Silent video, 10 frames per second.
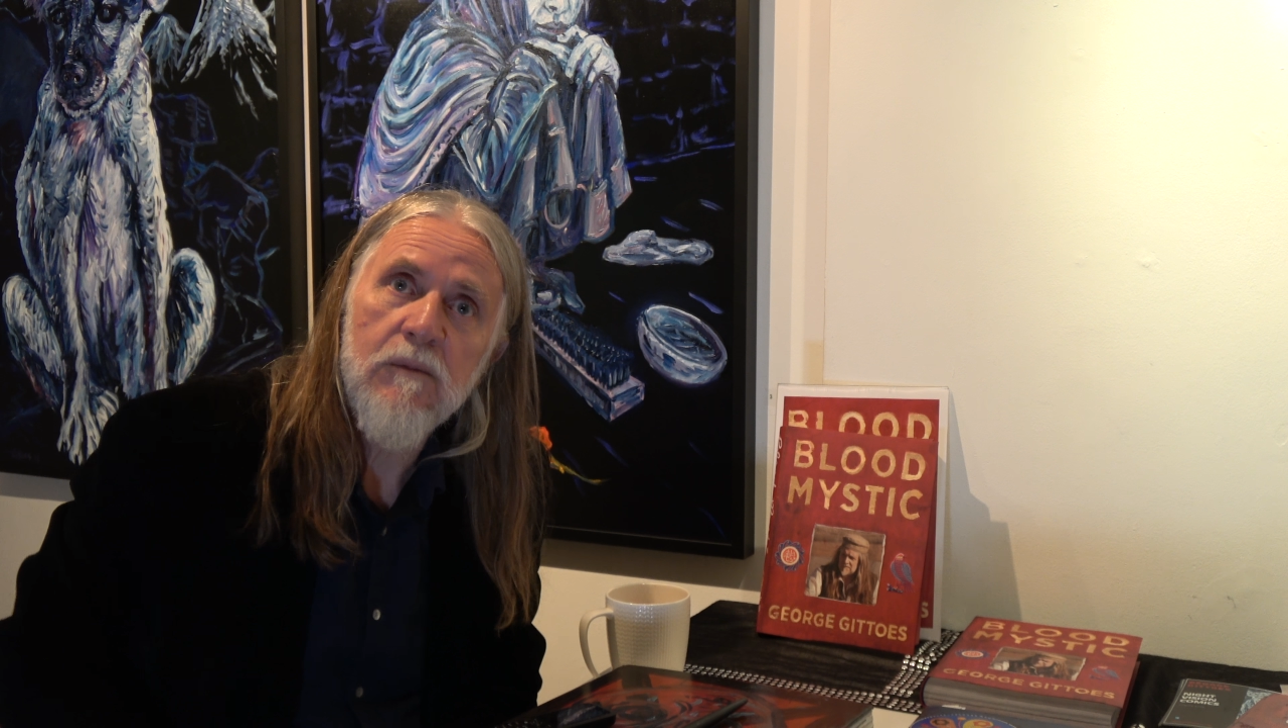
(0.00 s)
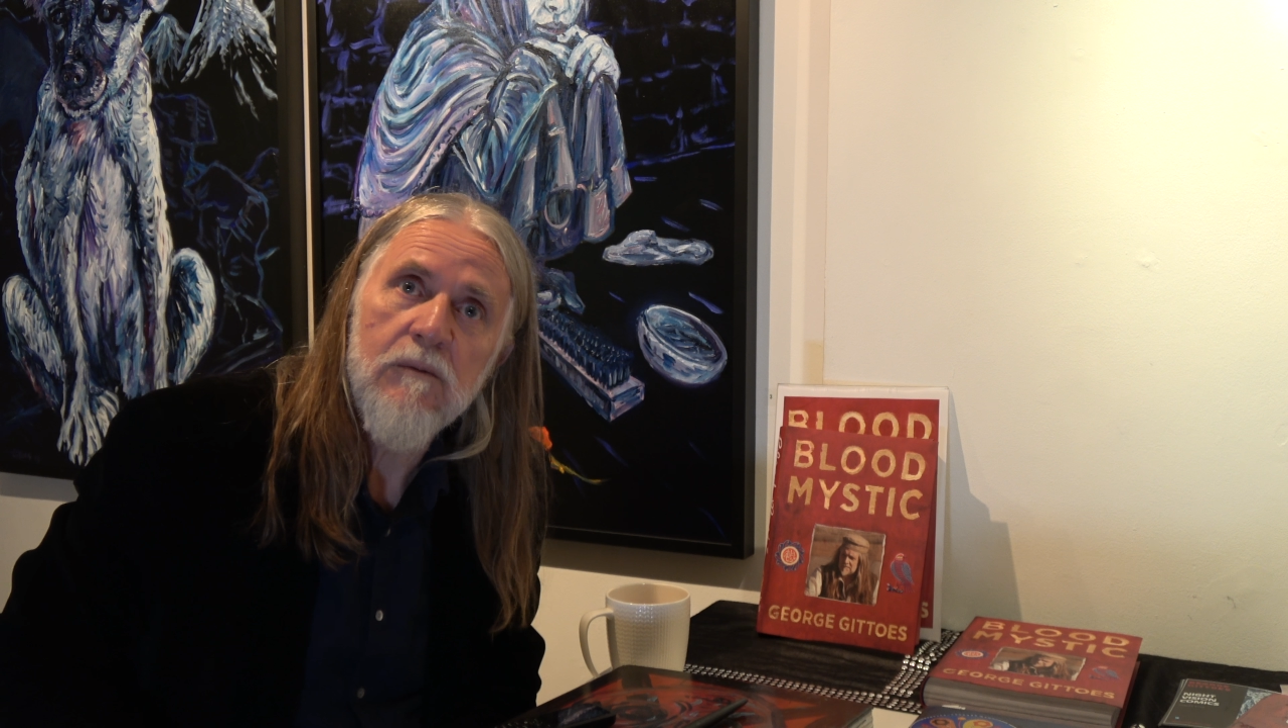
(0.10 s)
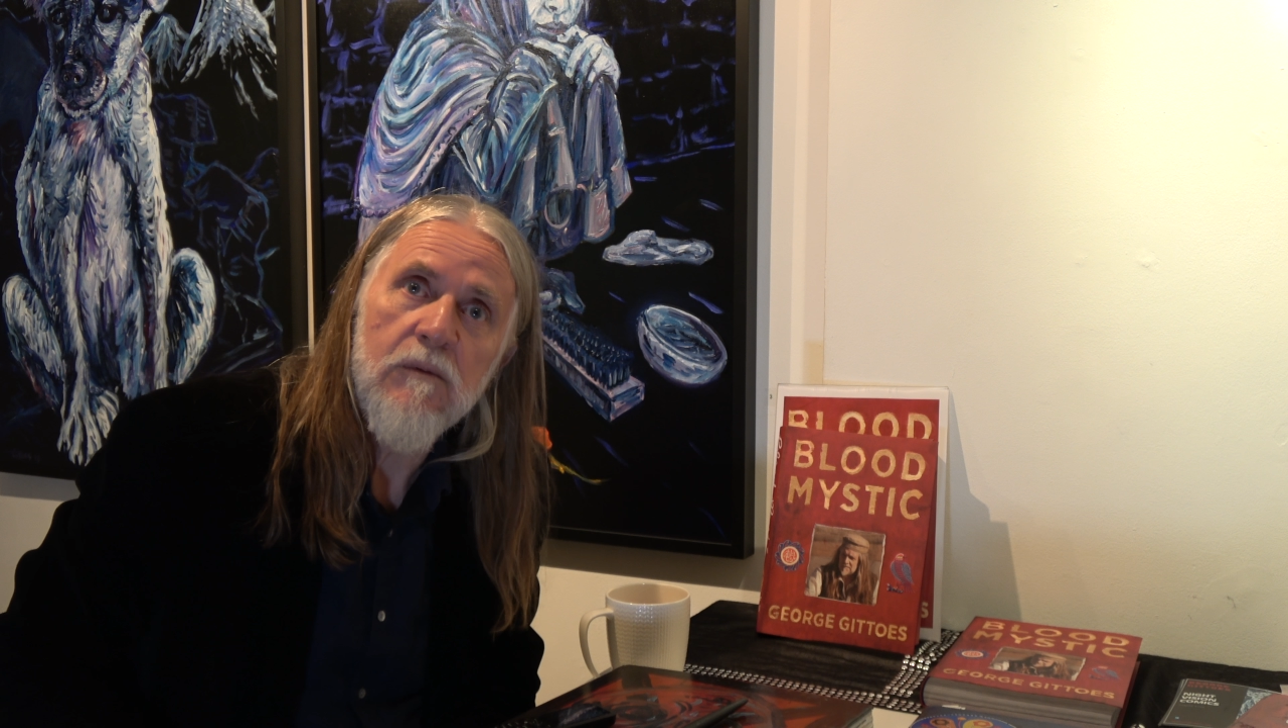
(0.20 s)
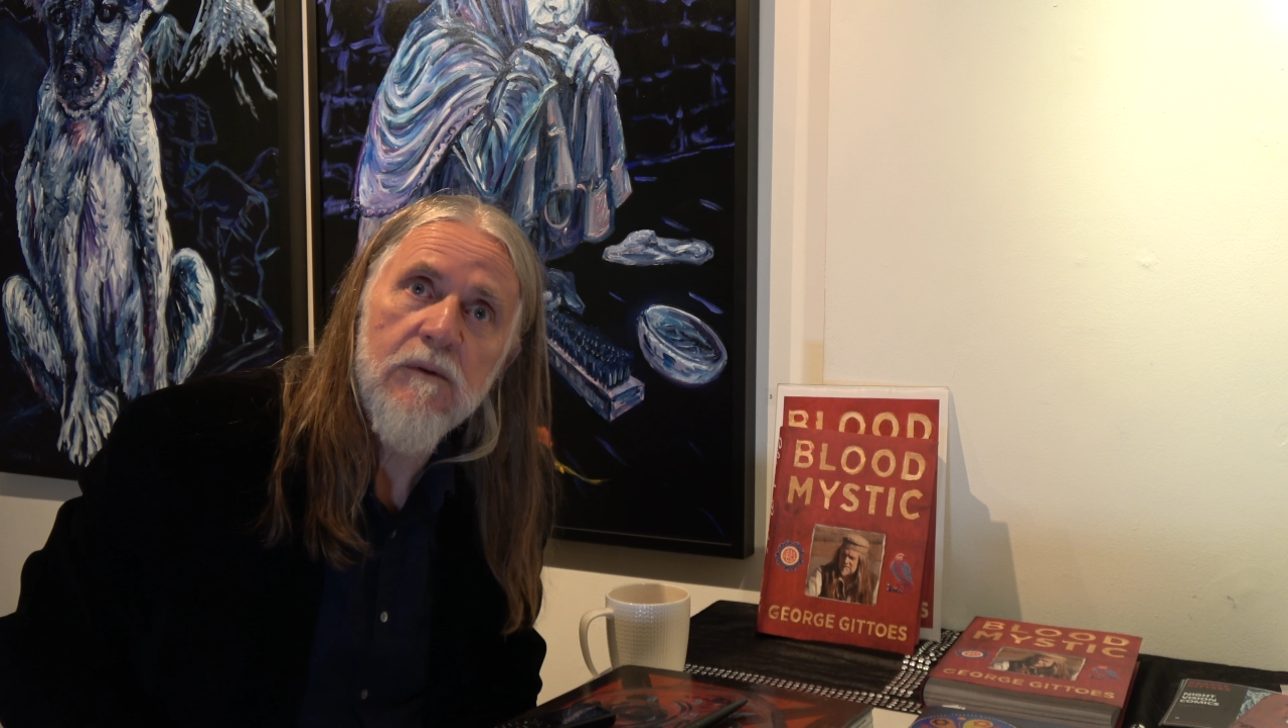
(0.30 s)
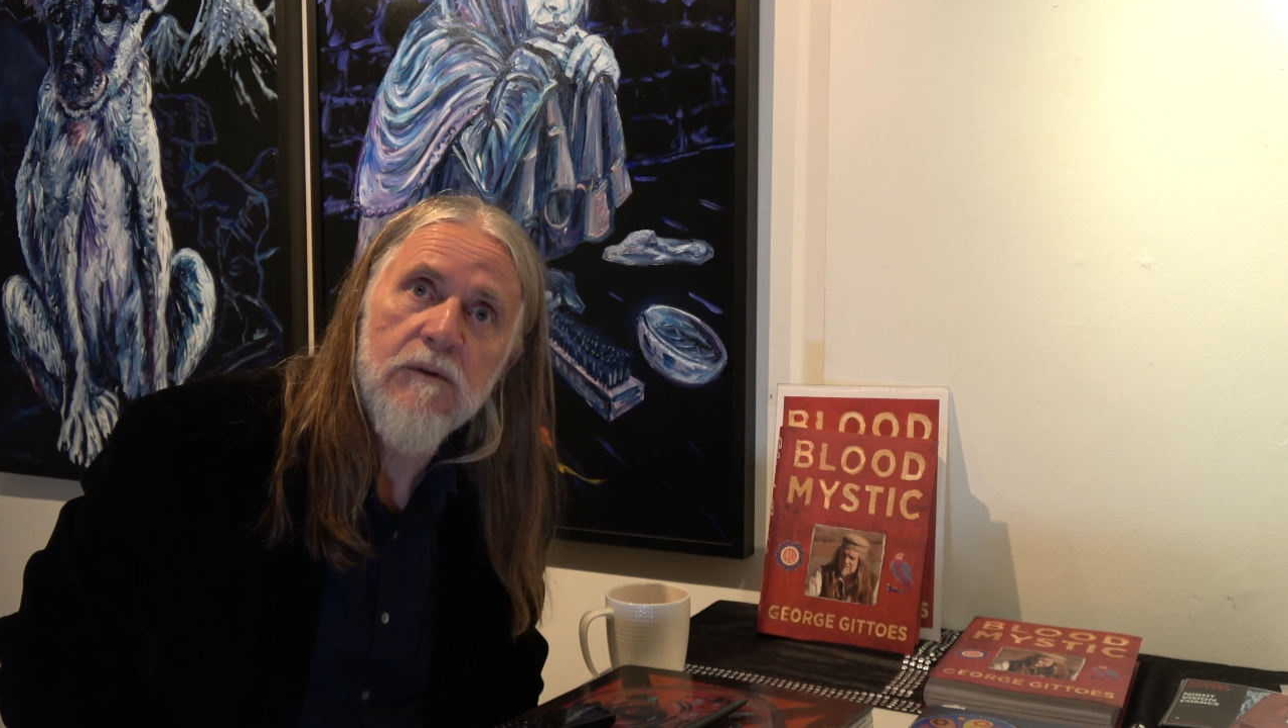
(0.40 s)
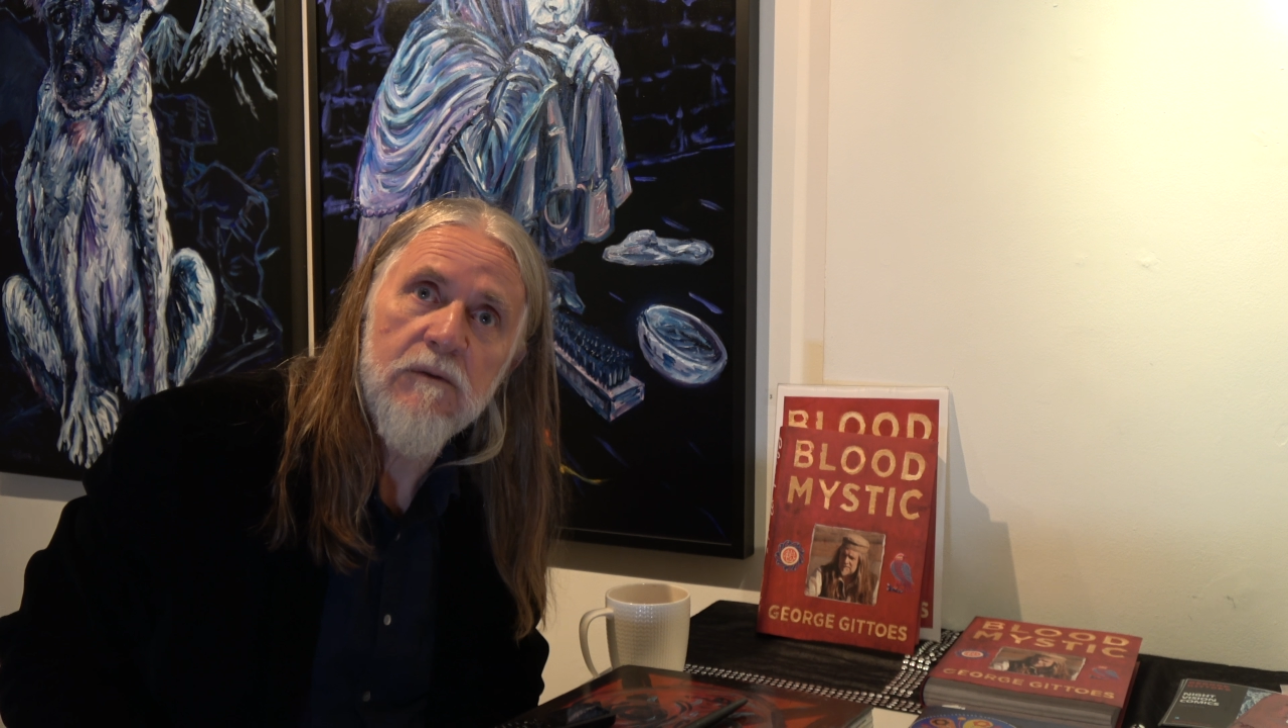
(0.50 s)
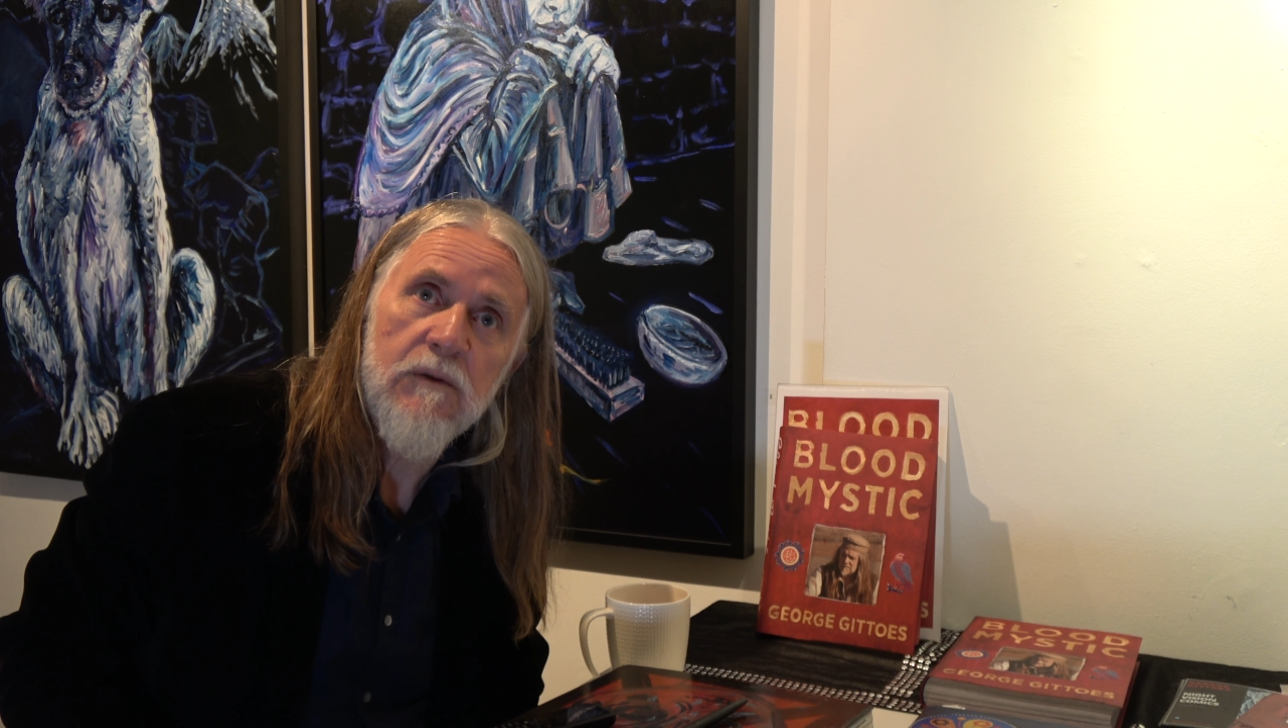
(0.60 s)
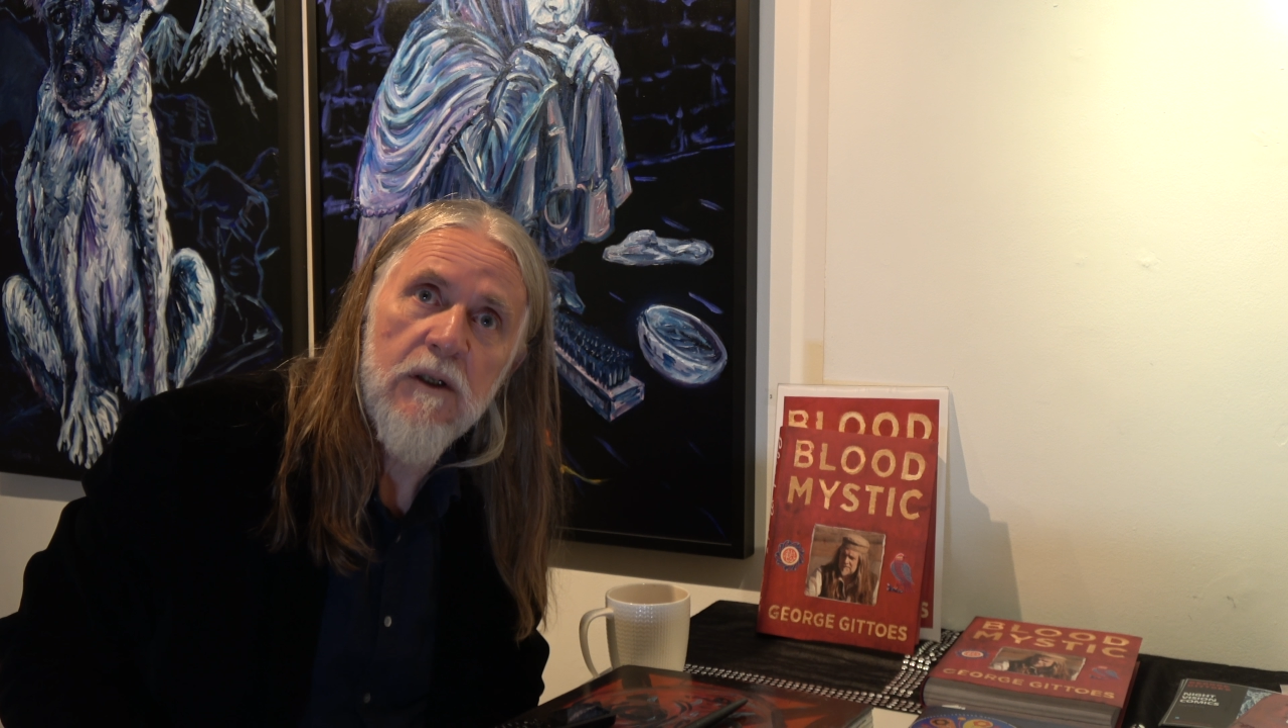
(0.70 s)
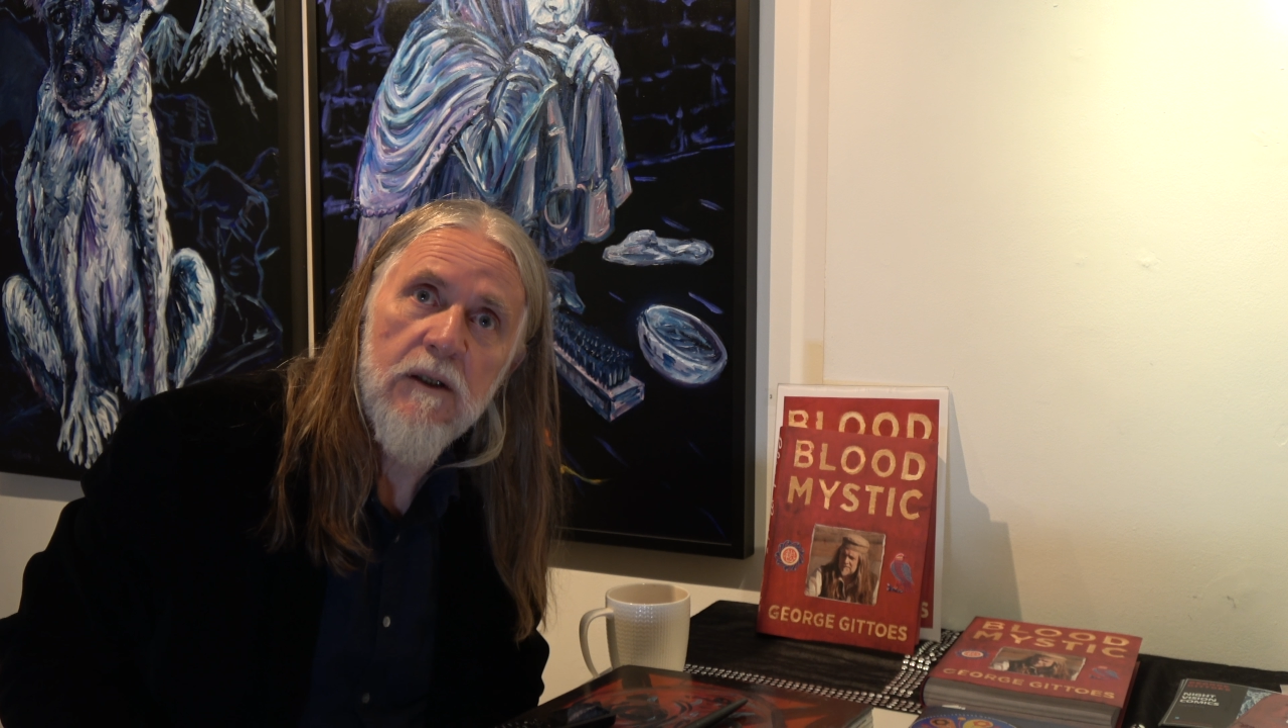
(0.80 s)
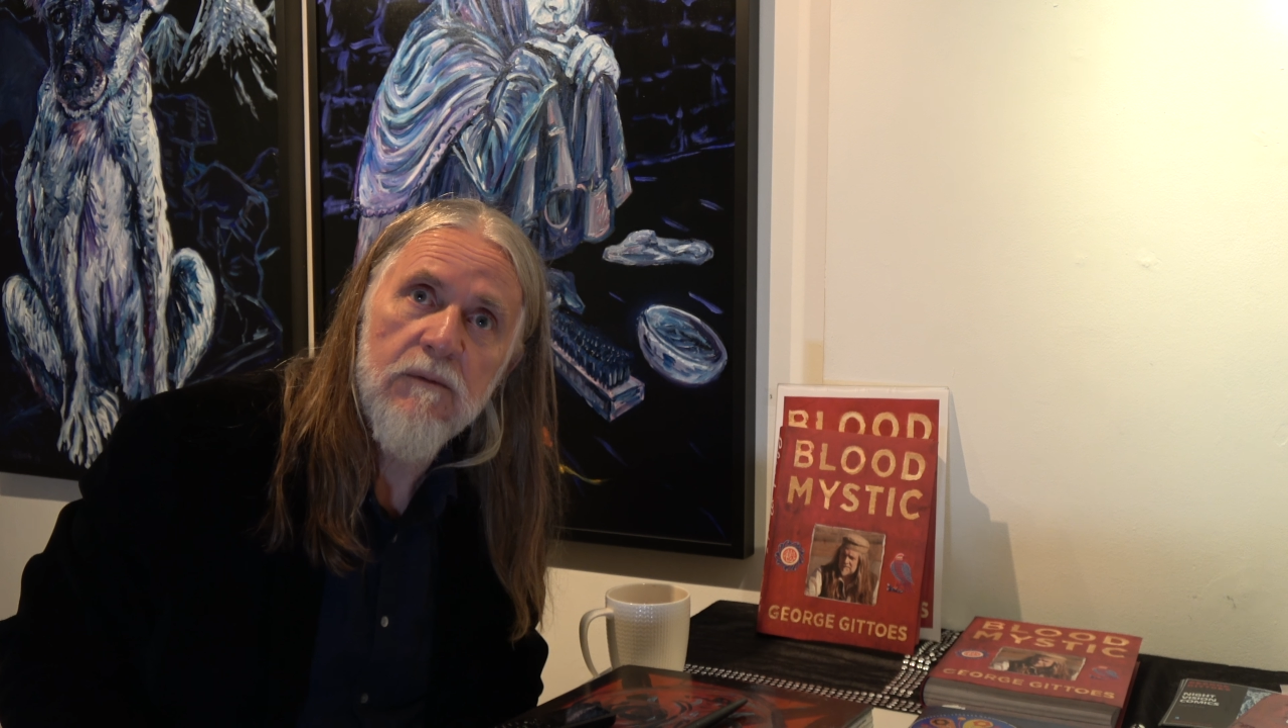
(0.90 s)
we've, we've
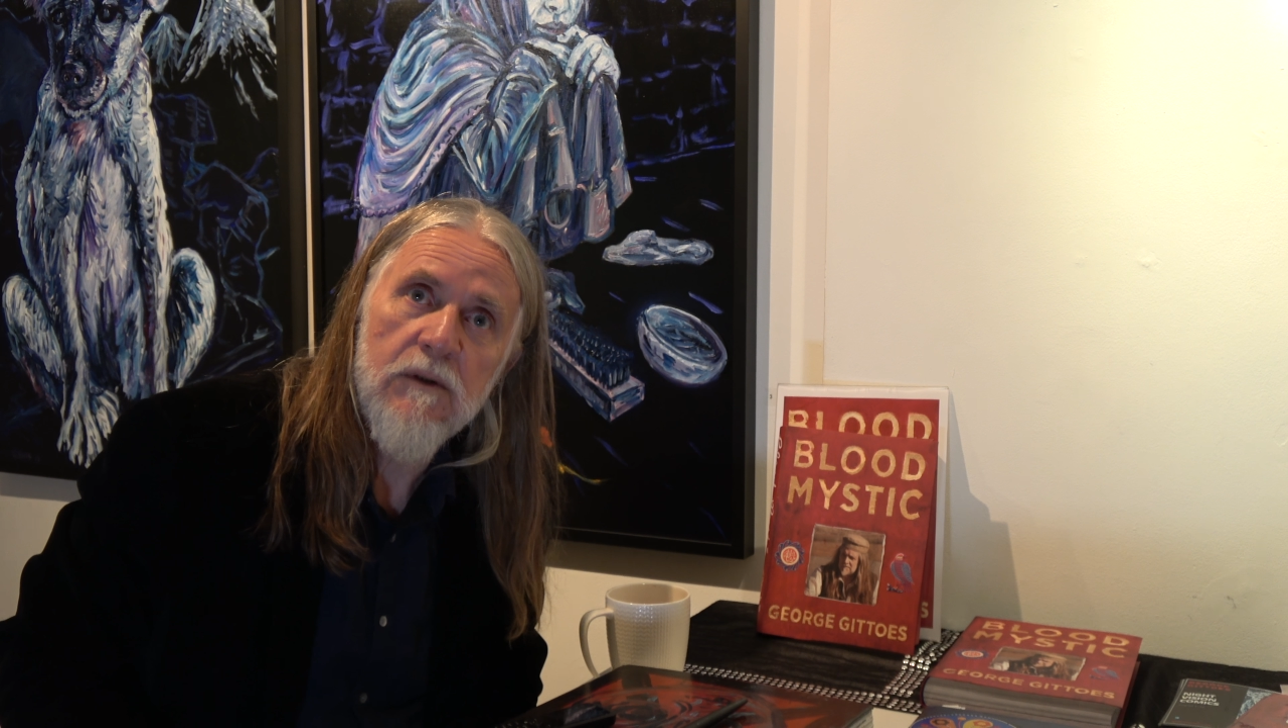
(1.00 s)
survived